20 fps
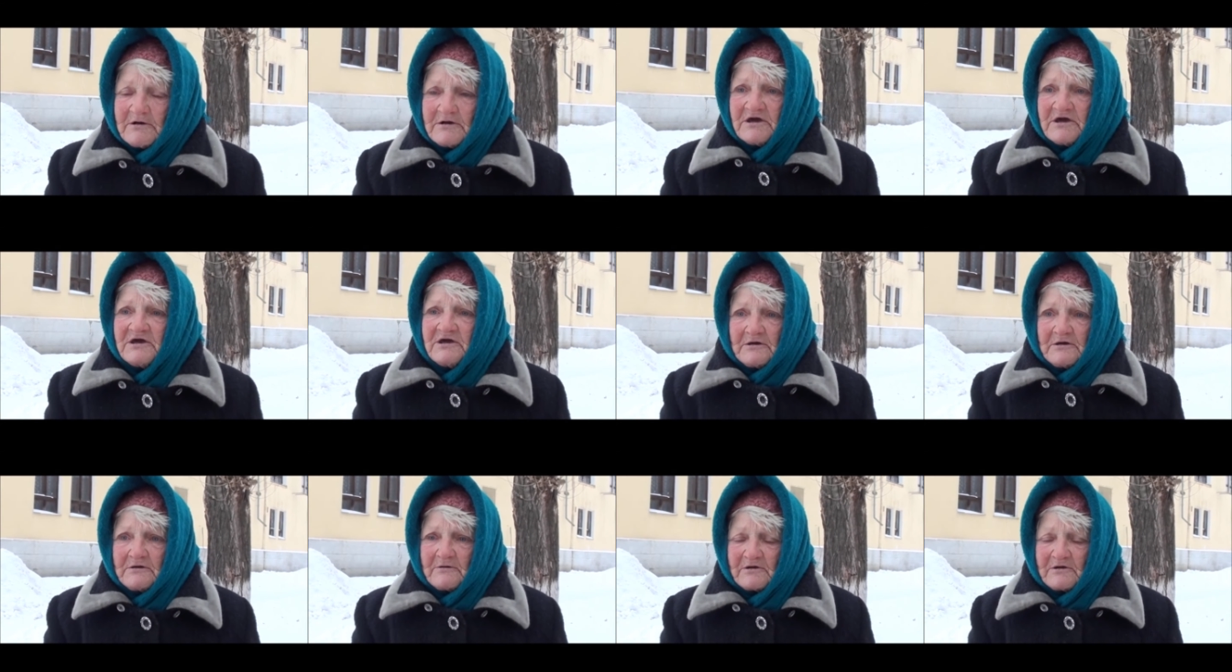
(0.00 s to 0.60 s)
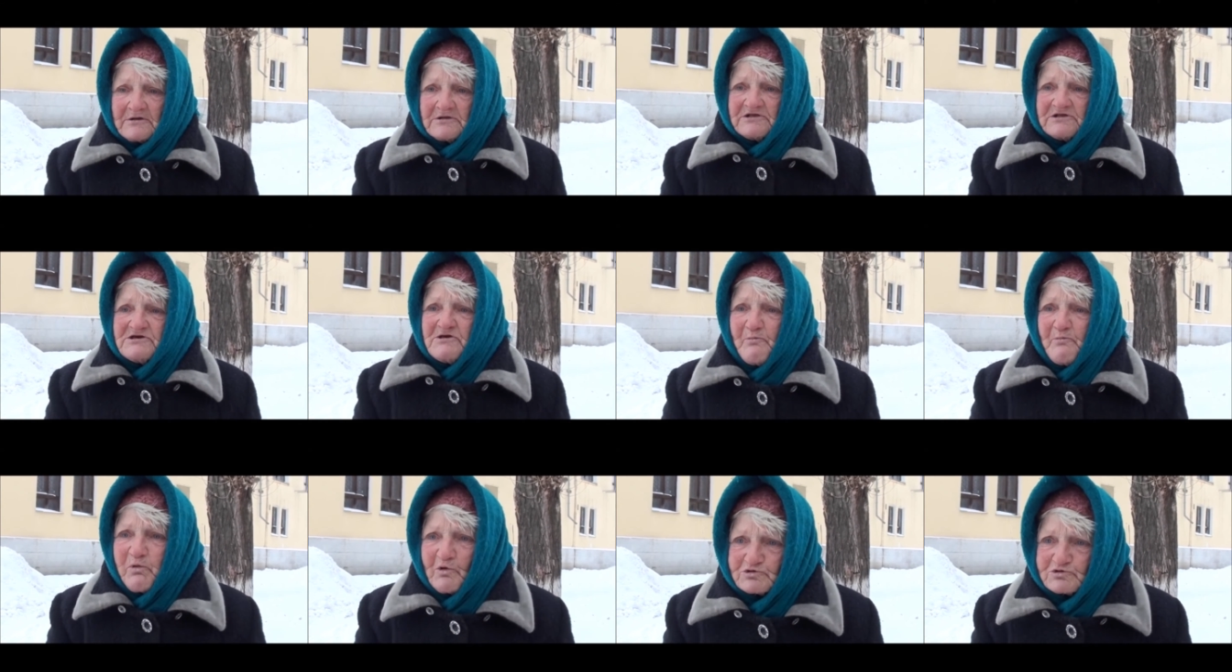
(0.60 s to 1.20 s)
young men were
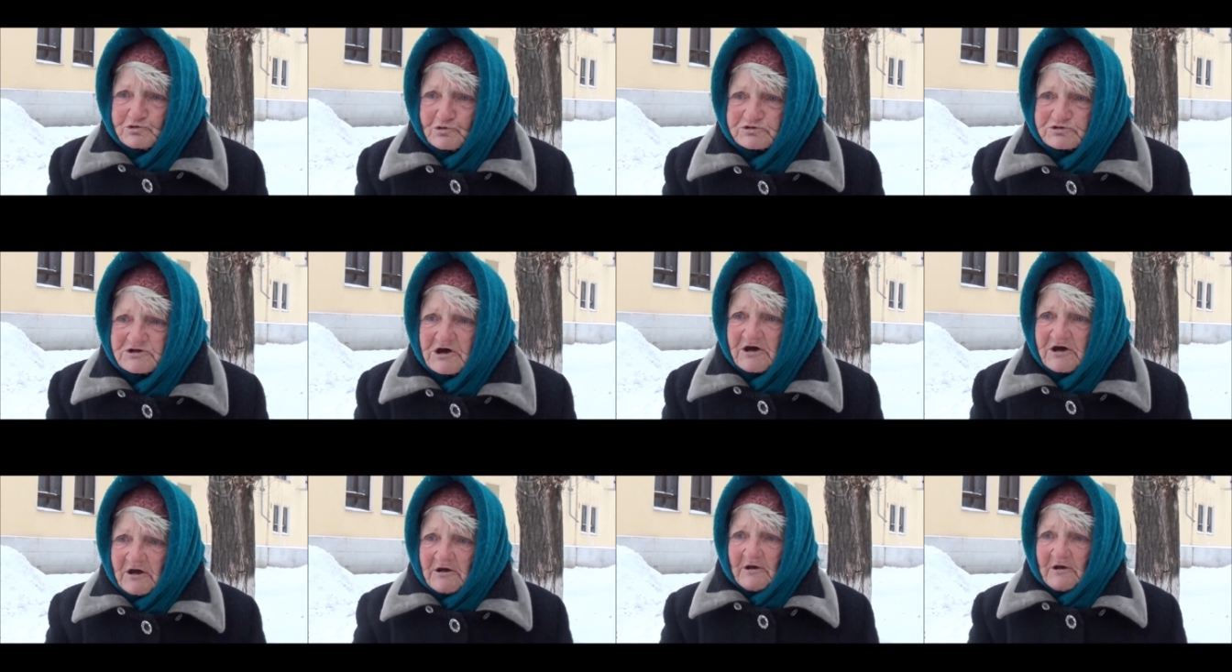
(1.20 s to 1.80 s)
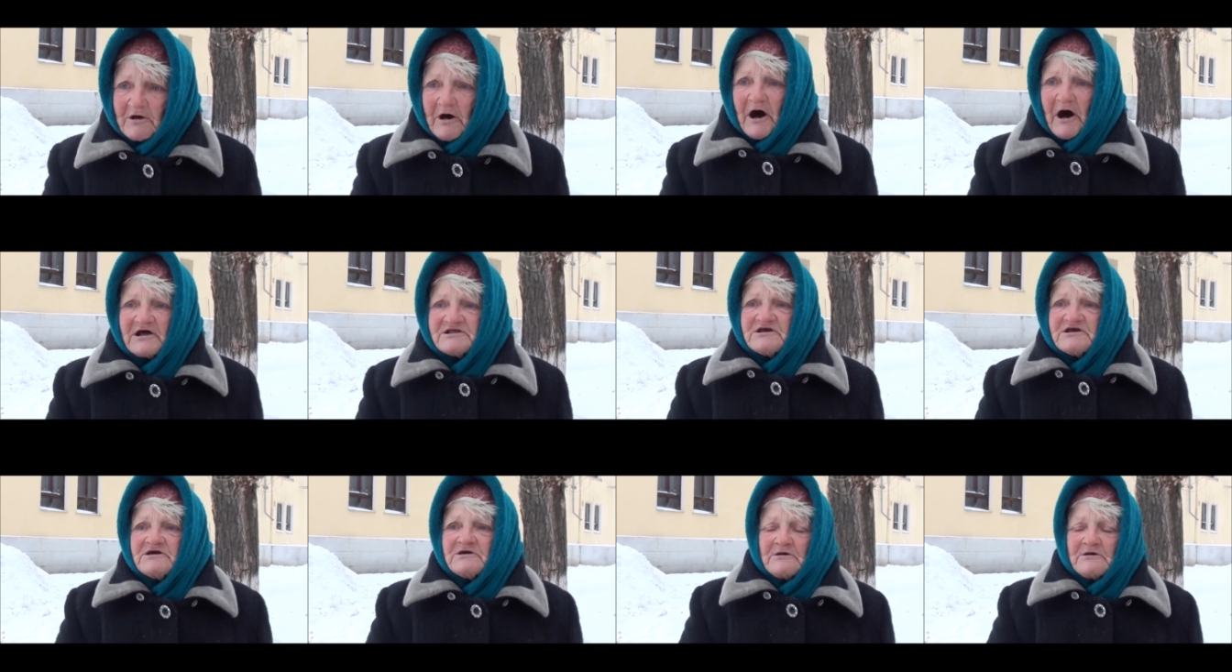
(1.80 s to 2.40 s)
risking their lives.
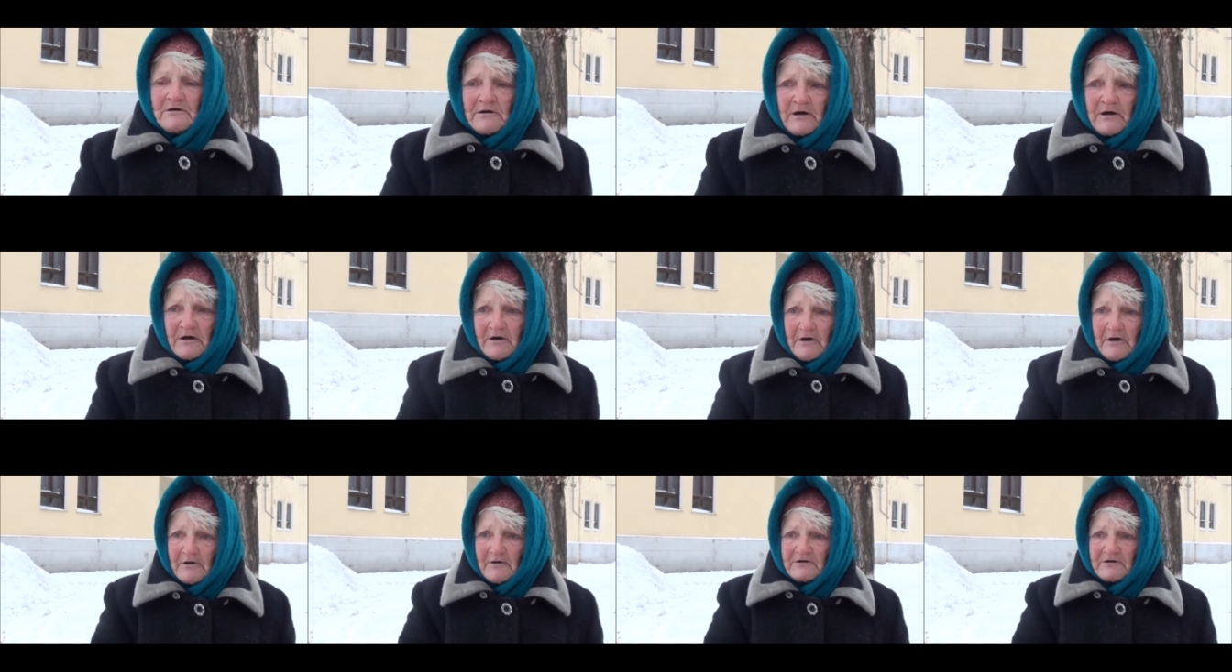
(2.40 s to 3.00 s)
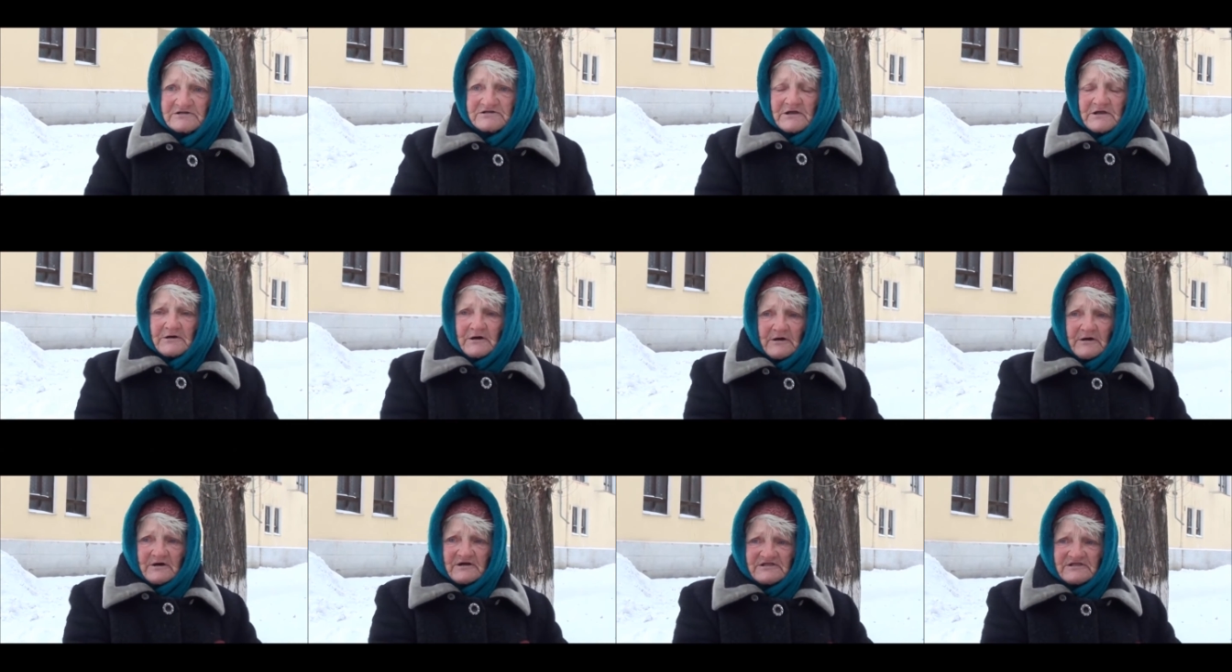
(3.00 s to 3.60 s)
Young men from
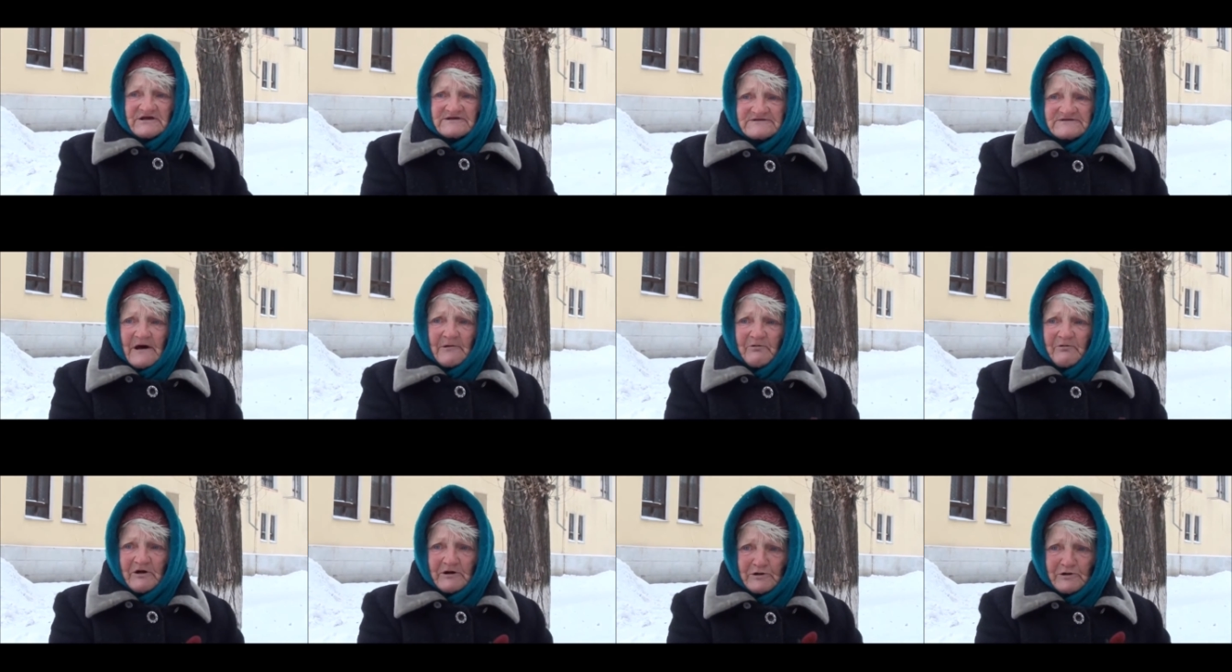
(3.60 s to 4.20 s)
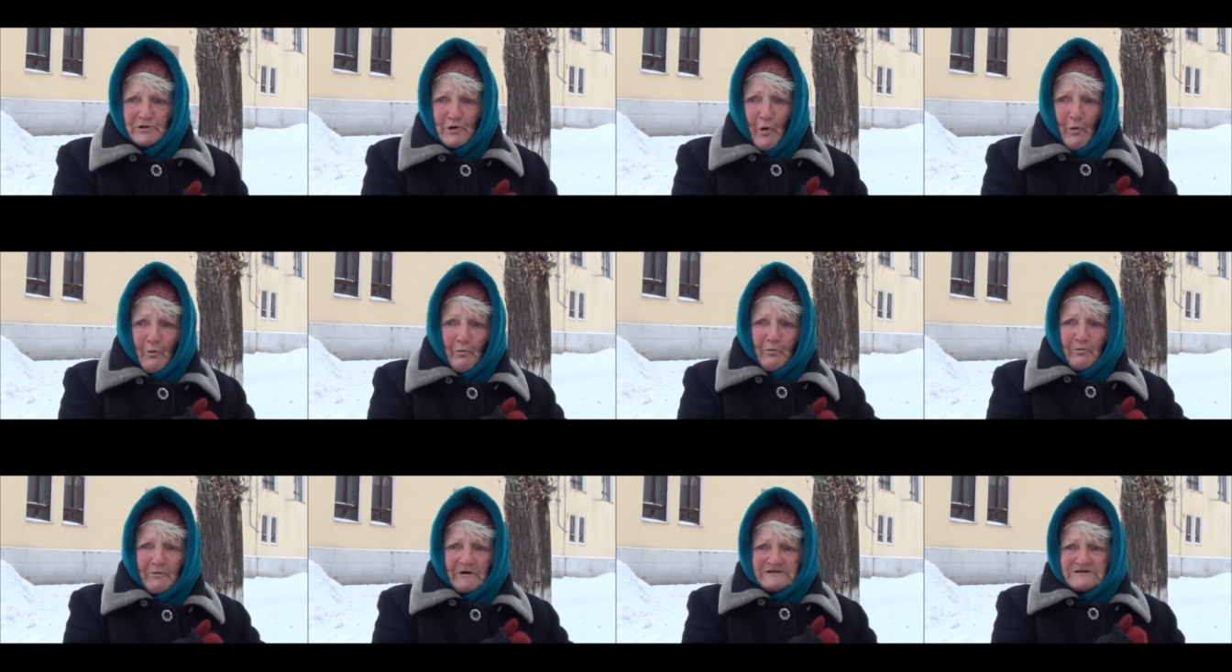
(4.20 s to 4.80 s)
Krasny Luch put
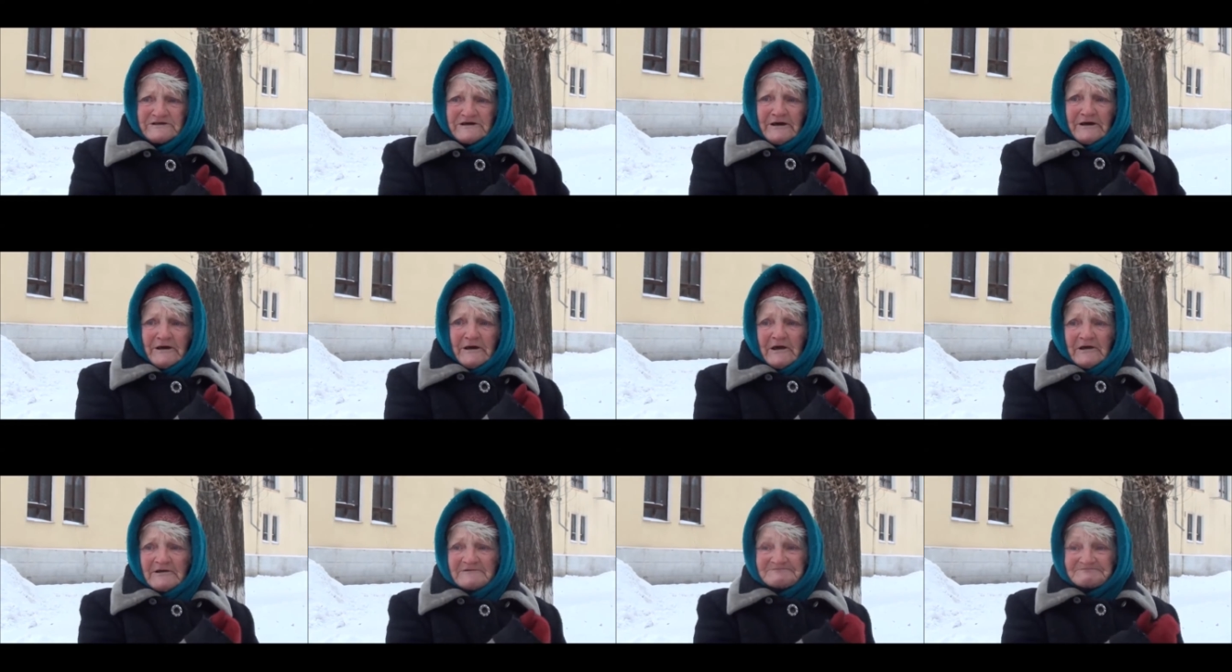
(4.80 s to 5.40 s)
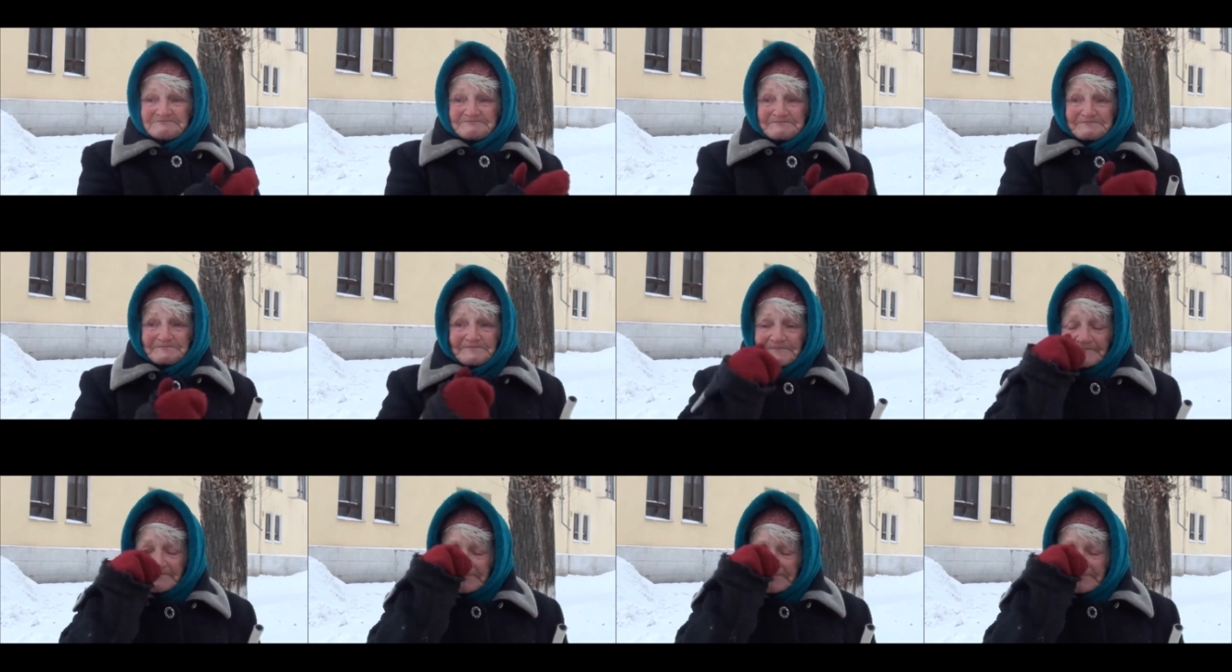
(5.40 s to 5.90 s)
at risk their lives.